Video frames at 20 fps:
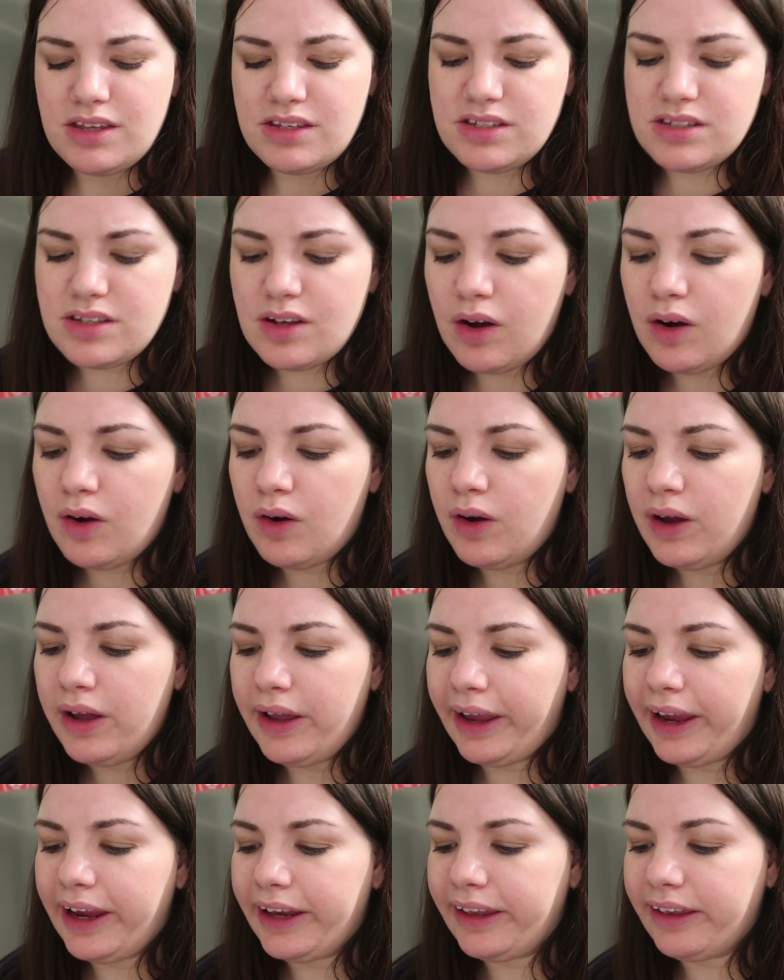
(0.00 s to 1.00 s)
So
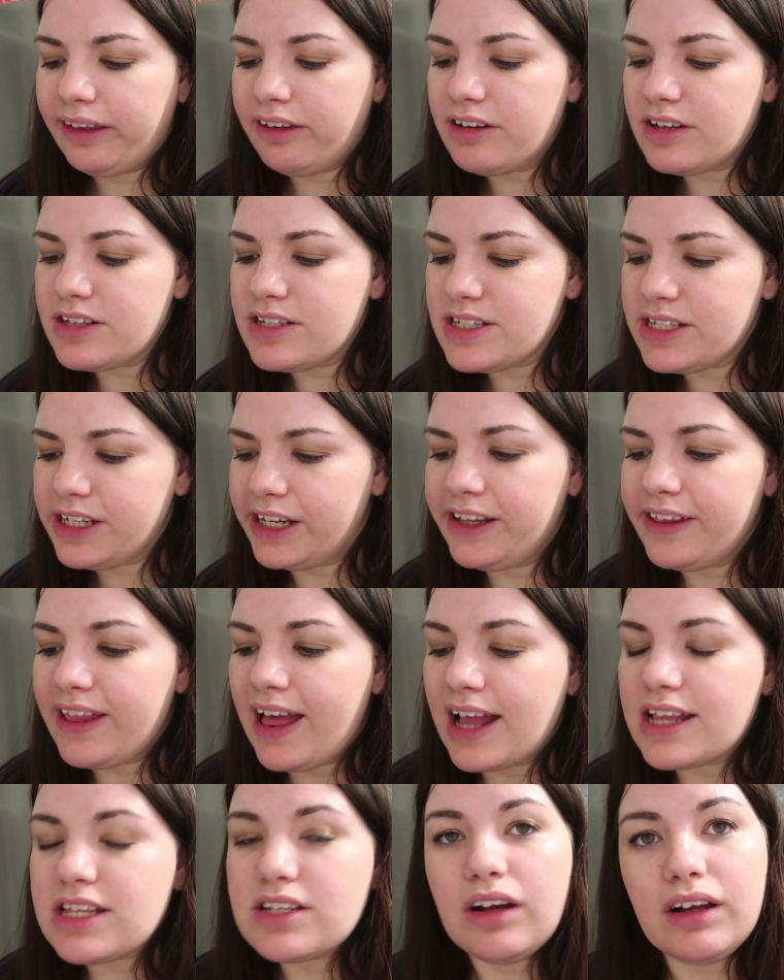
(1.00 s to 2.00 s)
it does say
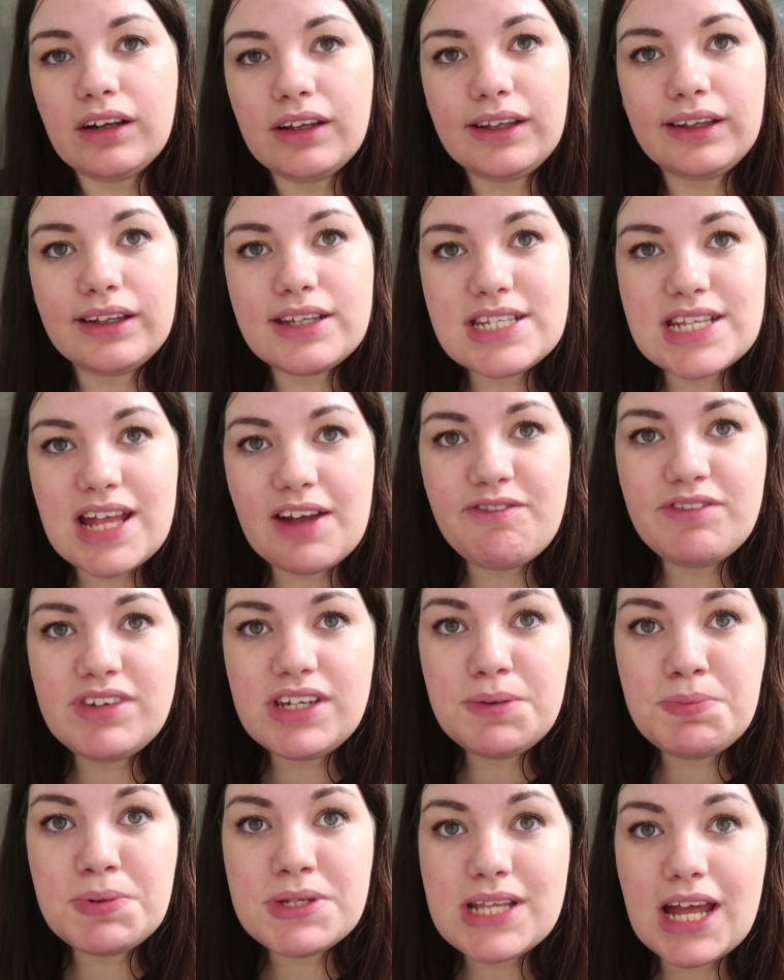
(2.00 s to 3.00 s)
that it's got
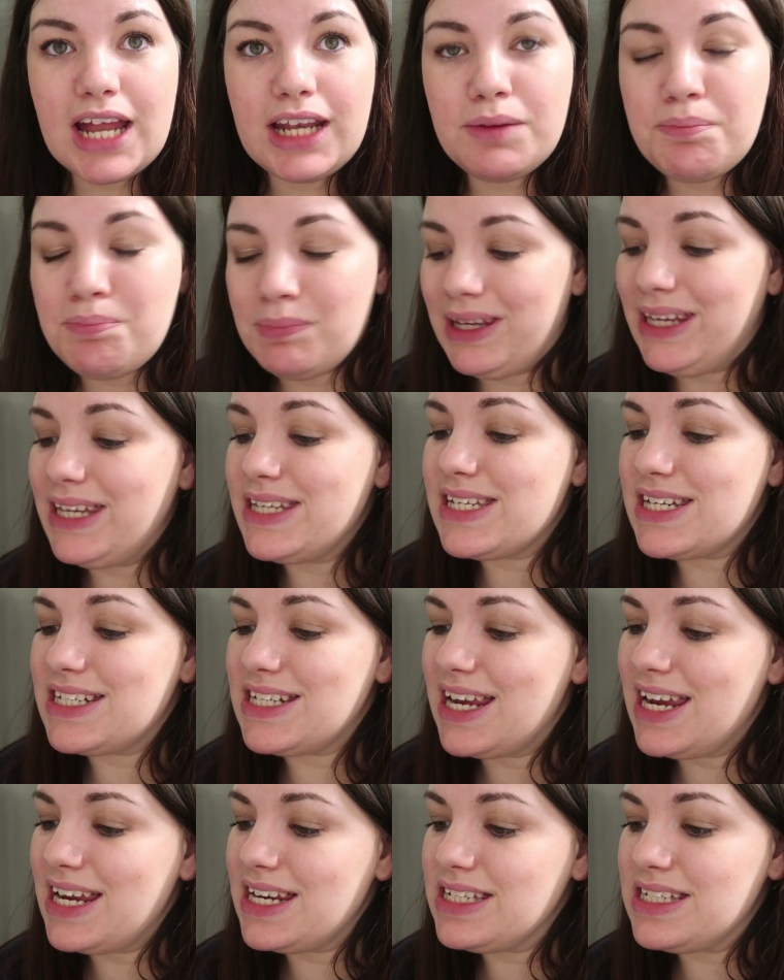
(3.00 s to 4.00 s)
seventy percent meat
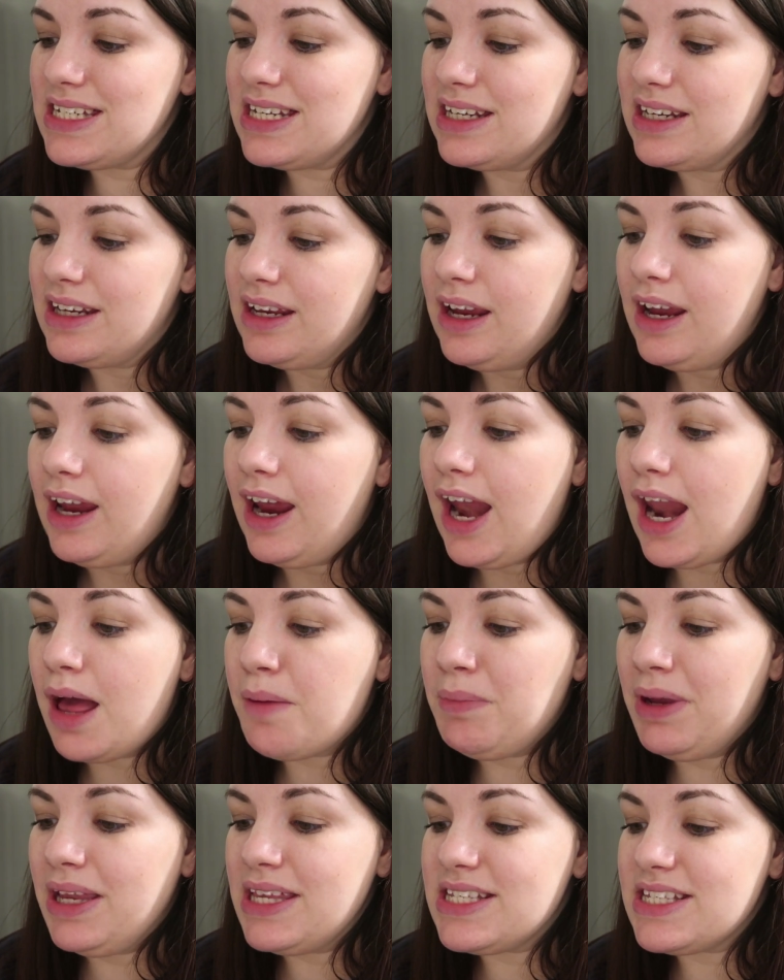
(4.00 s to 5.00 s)
in it, and
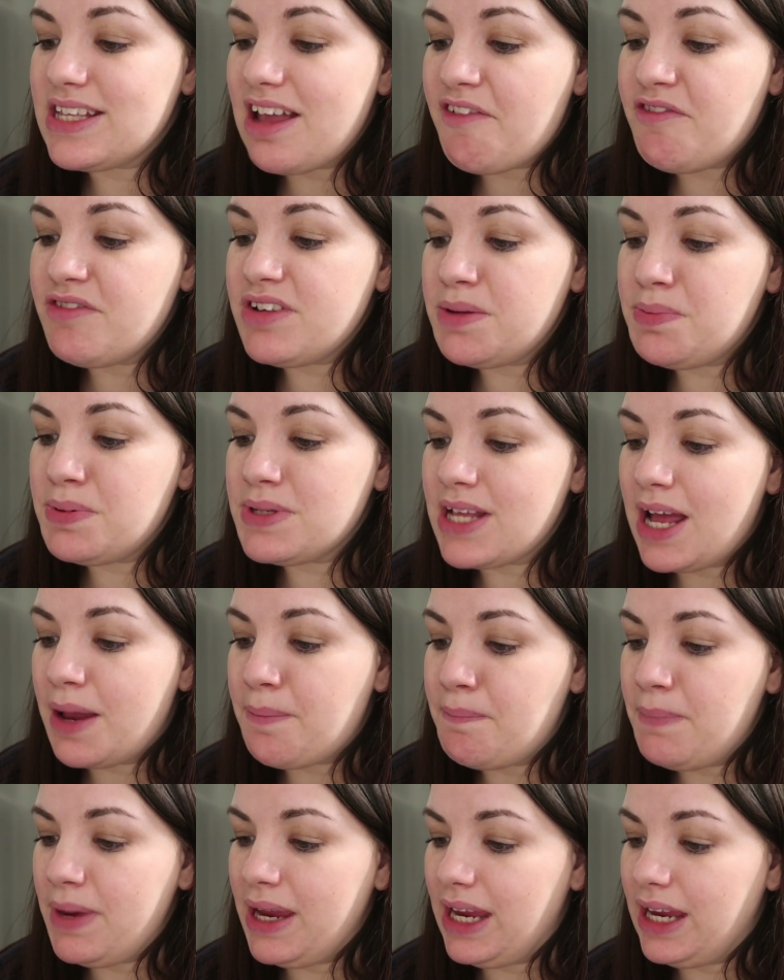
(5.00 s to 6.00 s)
I mean seventy
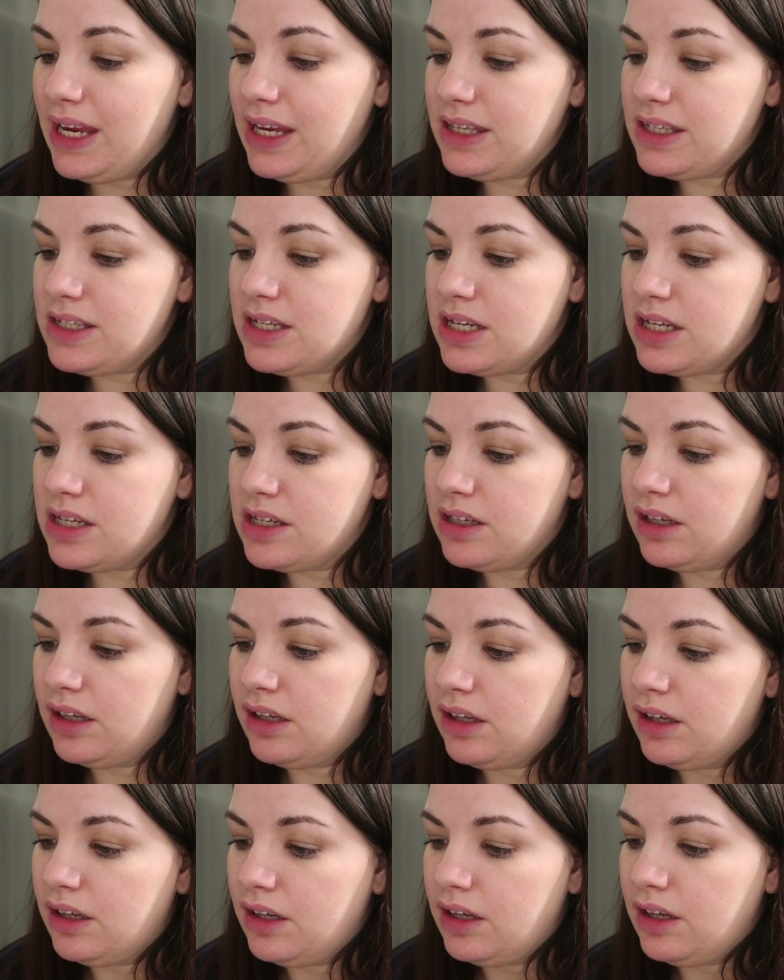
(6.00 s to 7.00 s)
percent meat
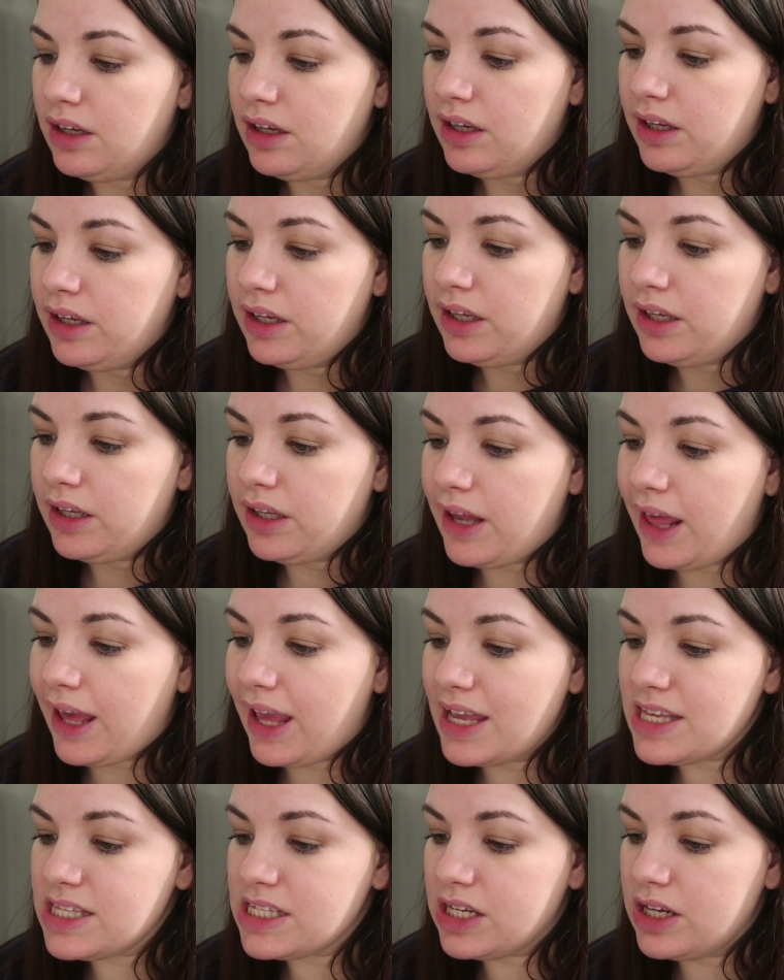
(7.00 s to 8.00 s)

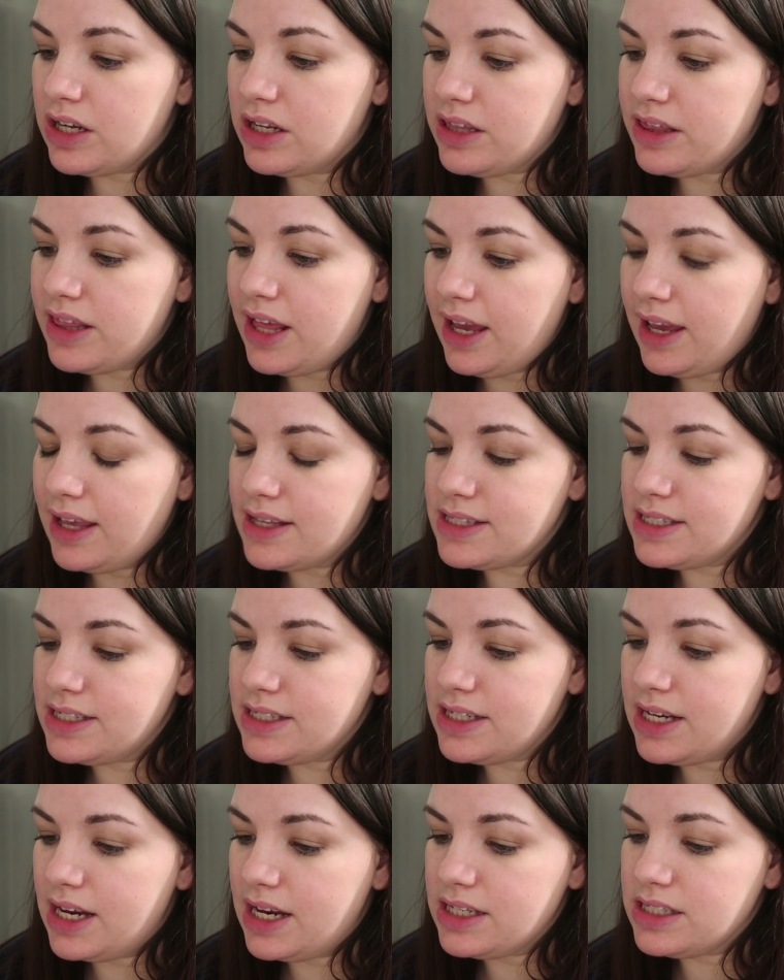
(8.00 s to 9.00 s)
like is a good thing,
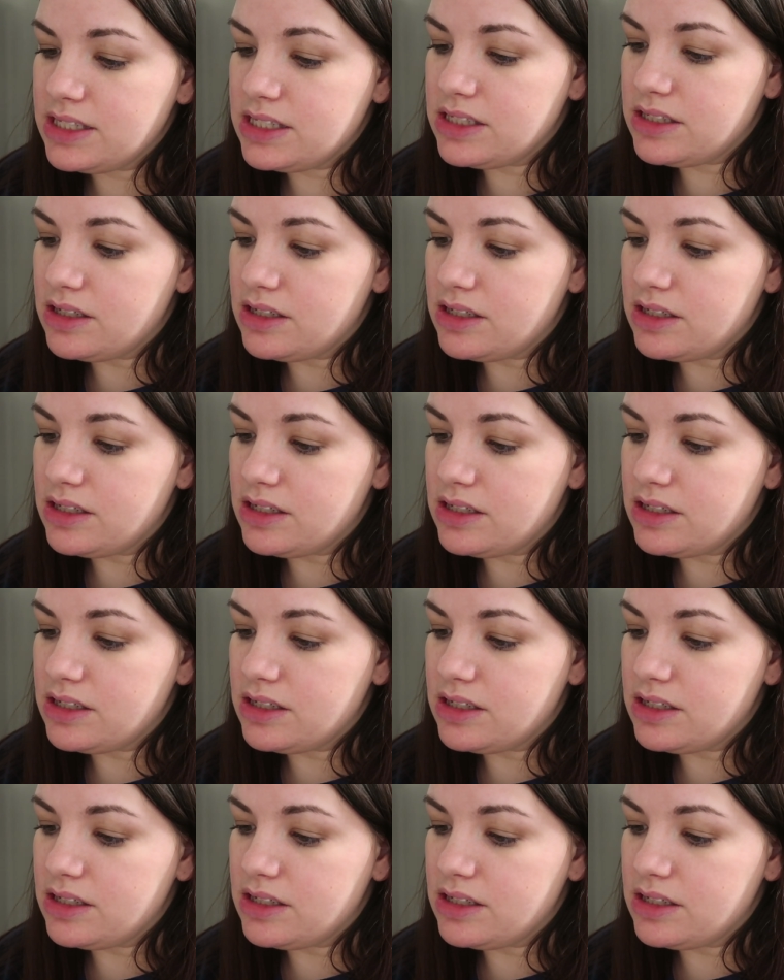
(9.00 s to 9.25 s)
isn't it?